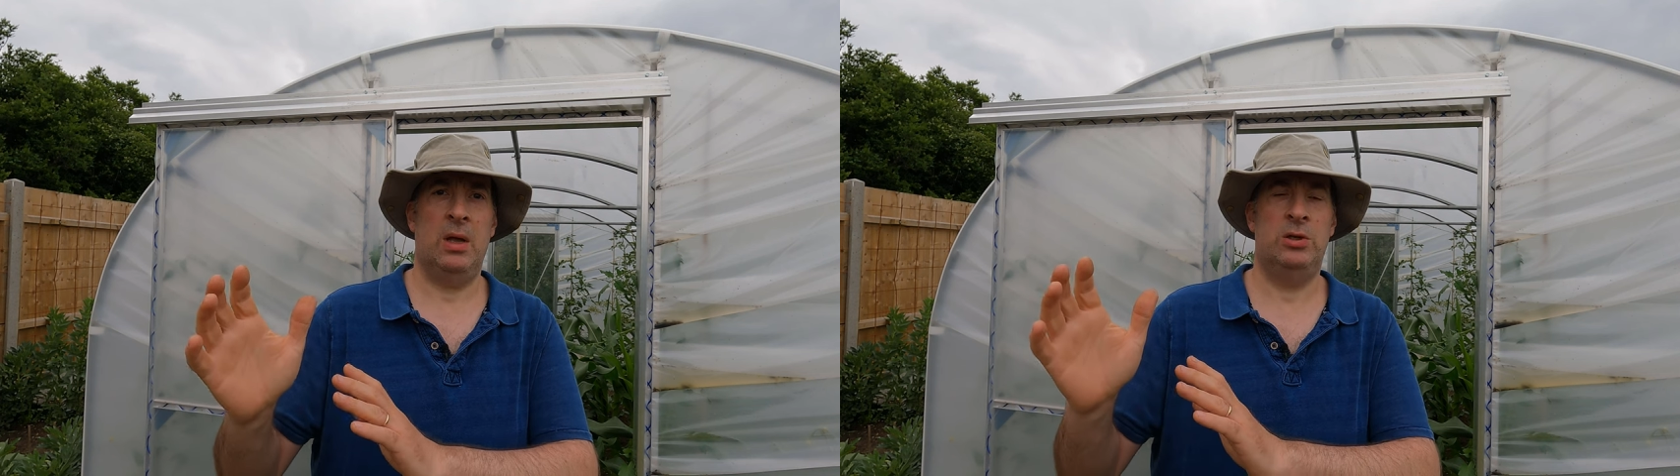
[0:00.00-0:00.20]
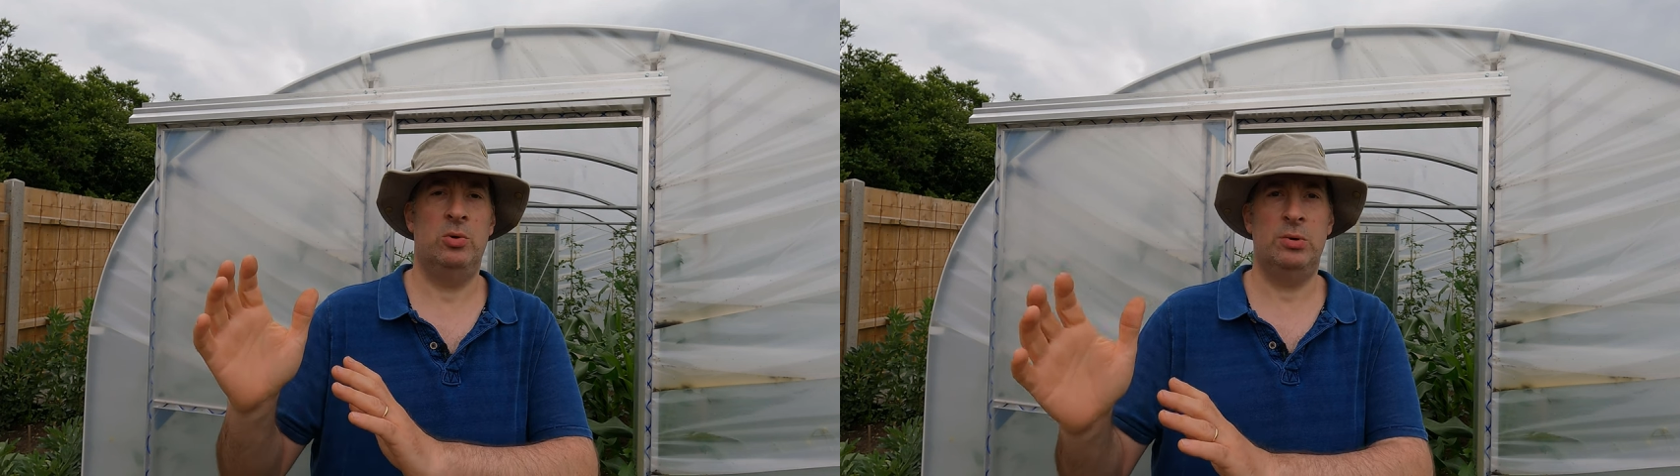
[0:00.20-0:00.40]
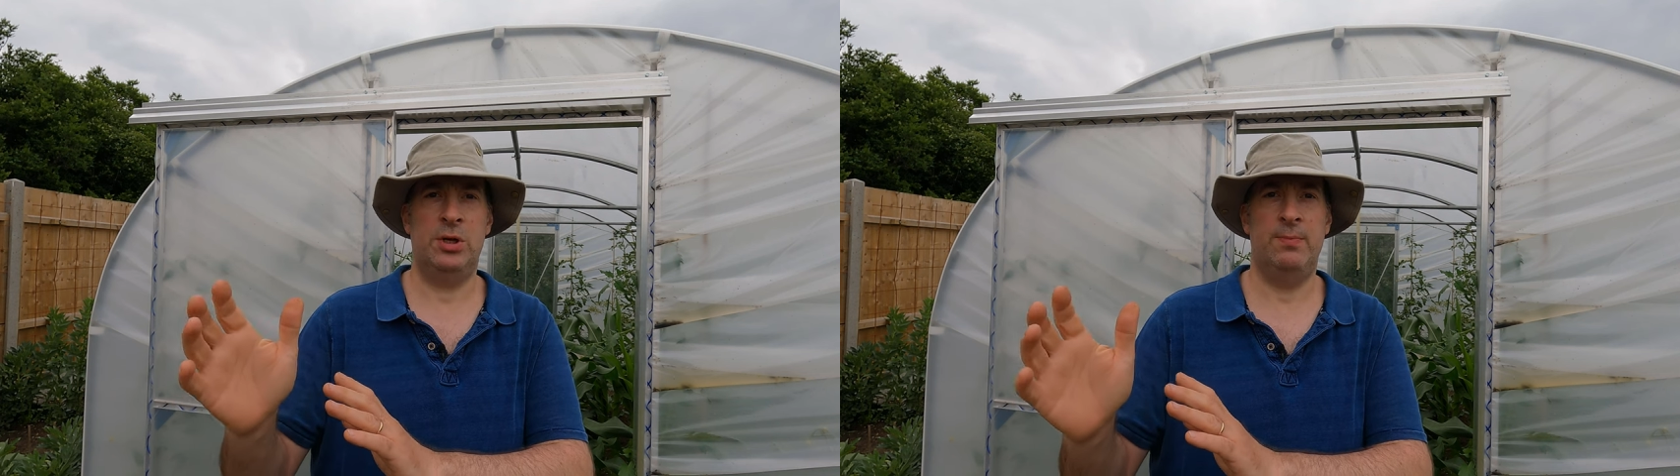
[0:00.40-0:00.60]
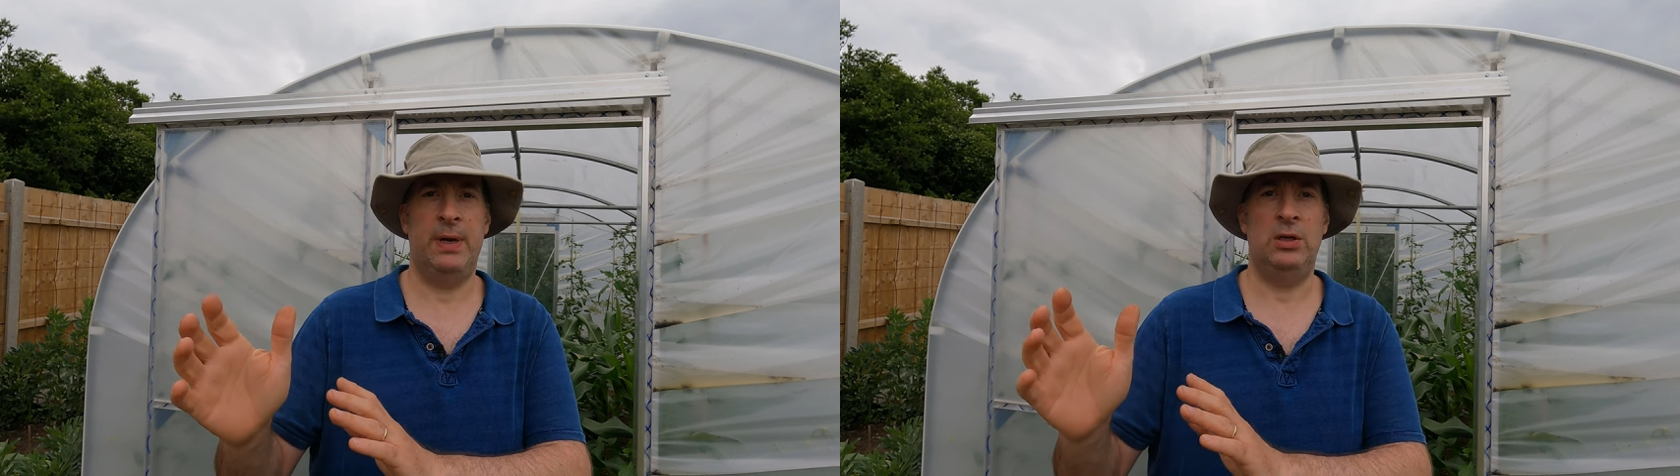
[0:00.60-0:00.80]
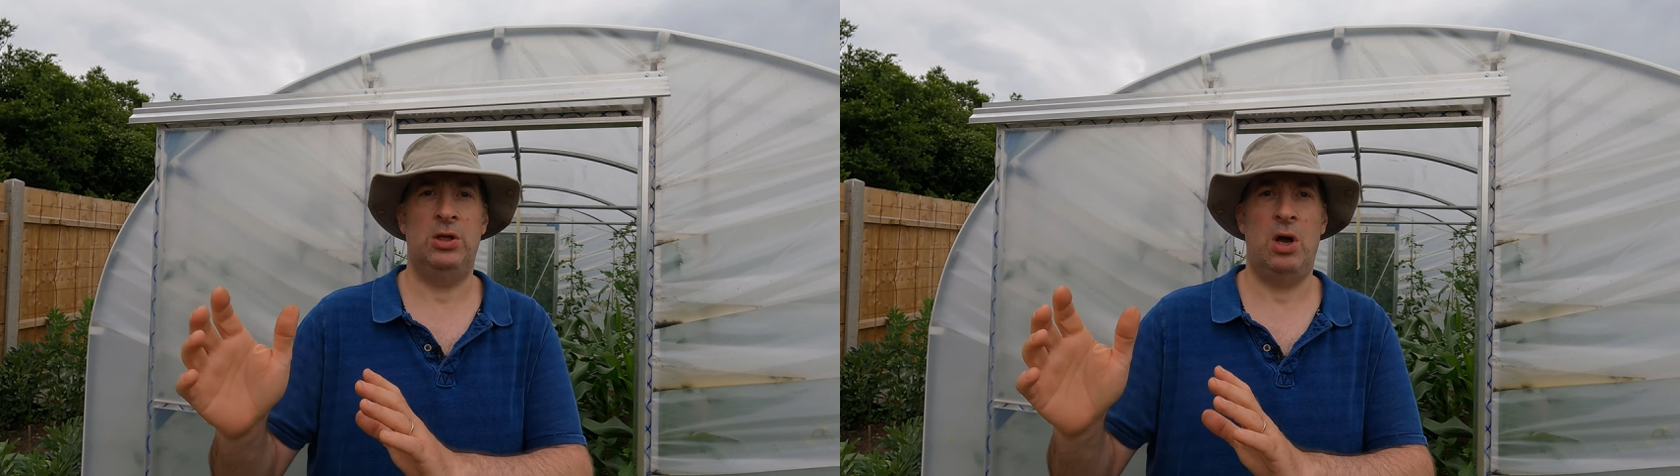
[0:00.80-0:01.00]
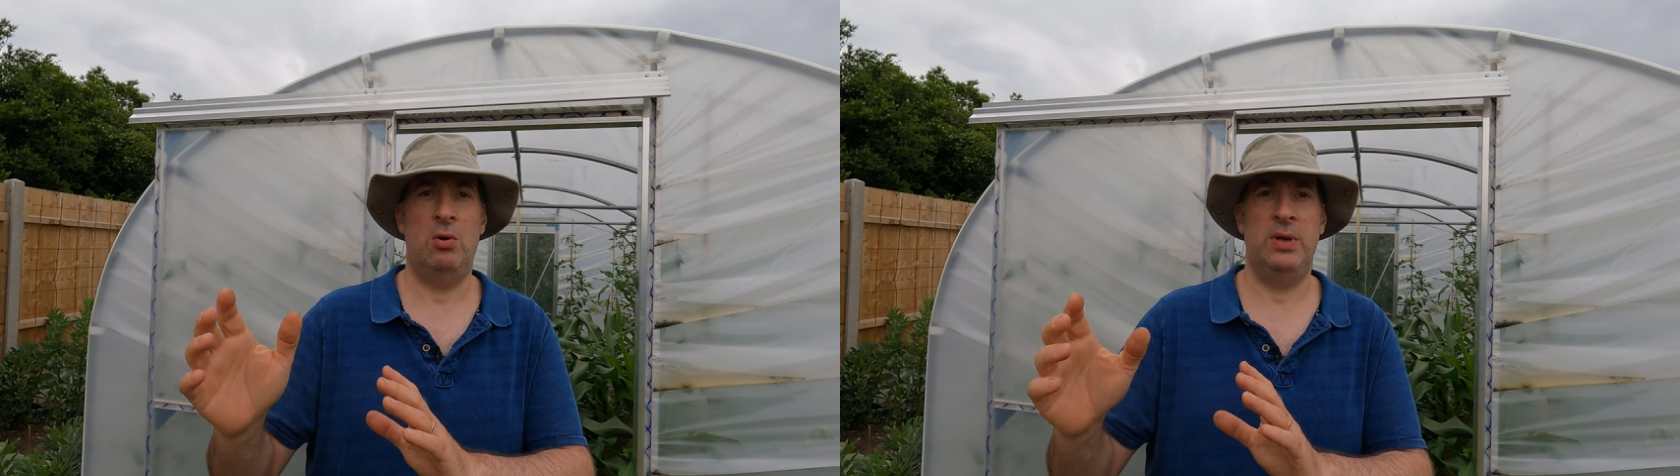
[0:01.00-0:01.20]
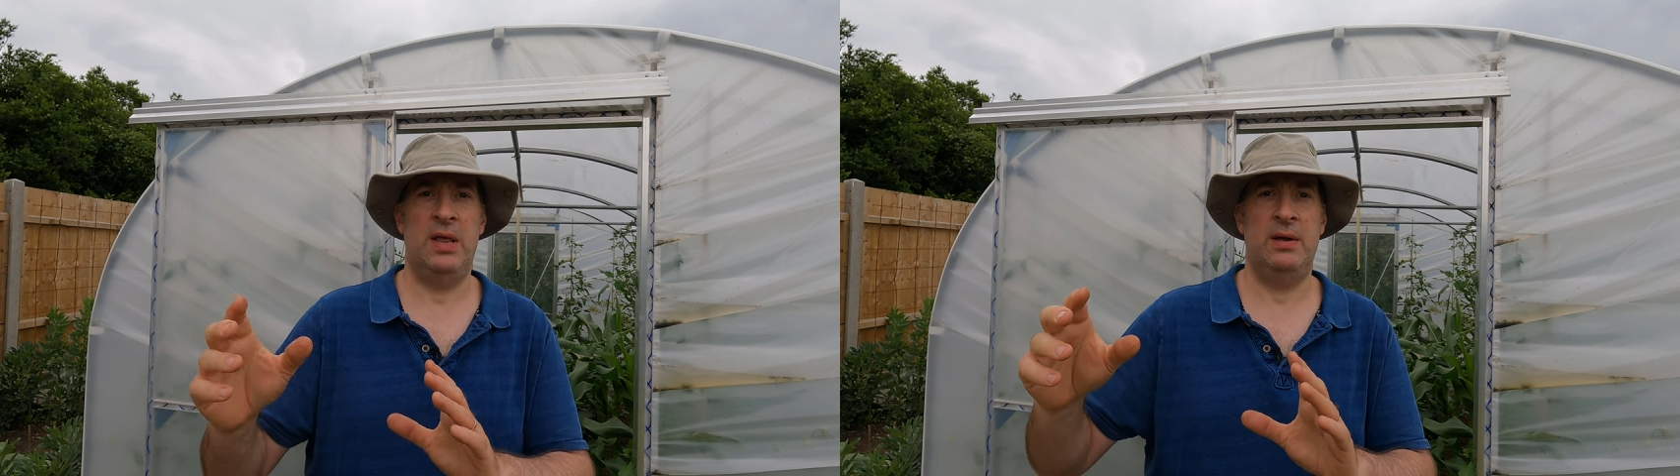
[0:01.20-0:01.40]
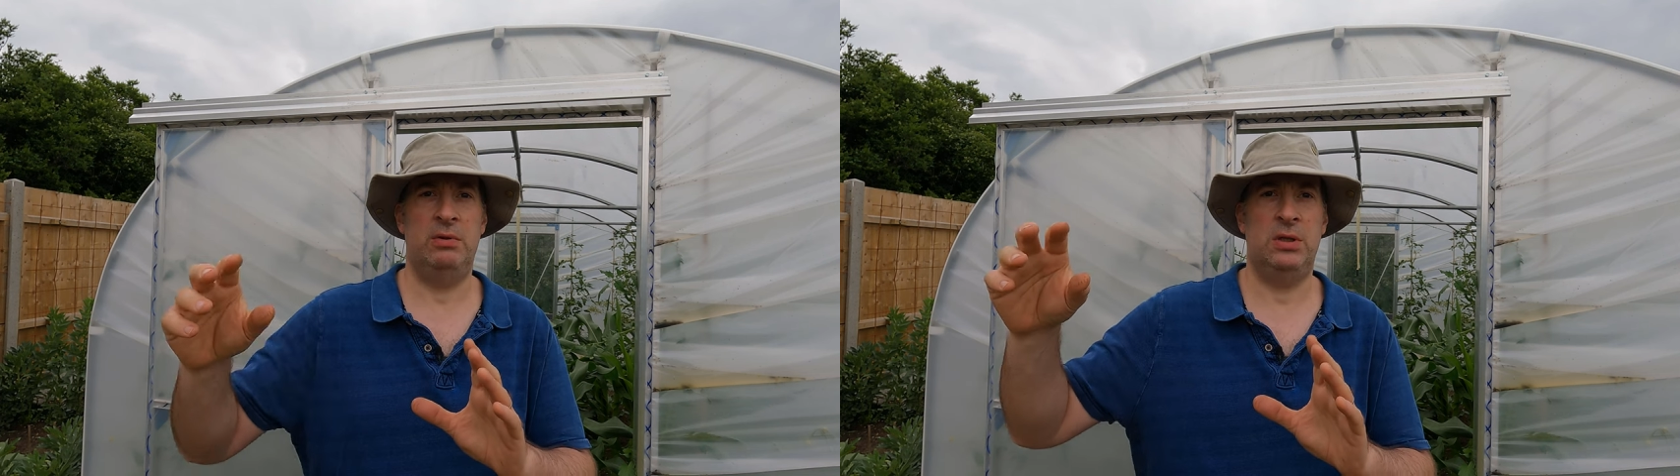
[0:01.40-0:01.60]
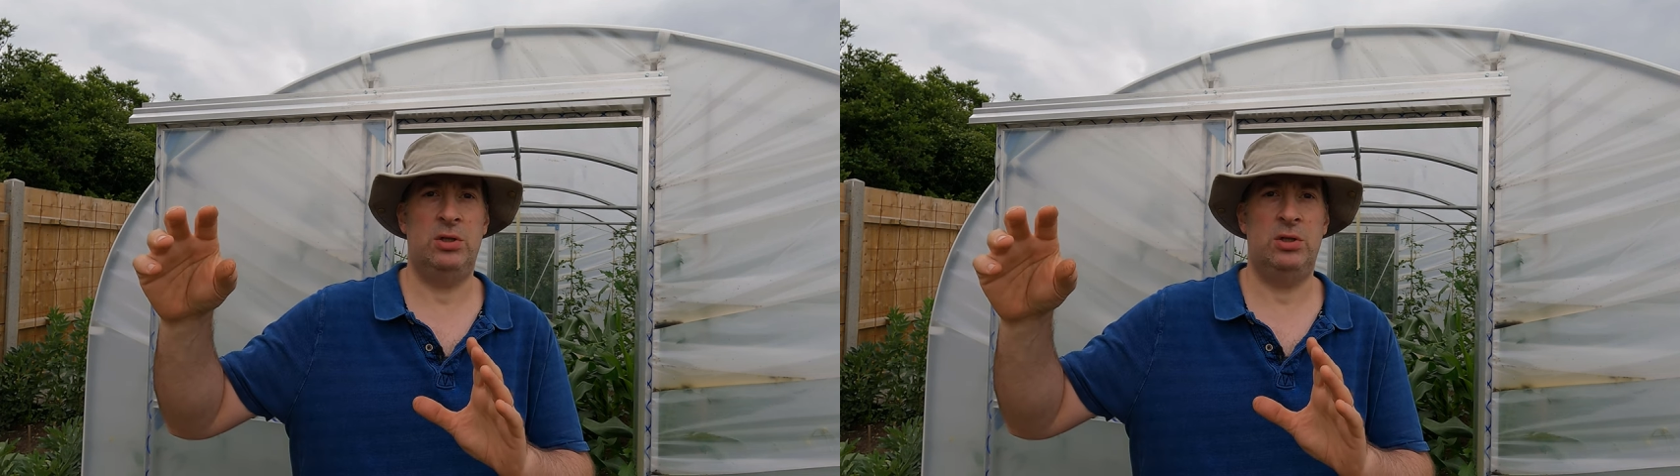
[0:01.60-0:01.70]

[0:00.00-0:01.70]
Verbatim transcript: it's also been shown that there is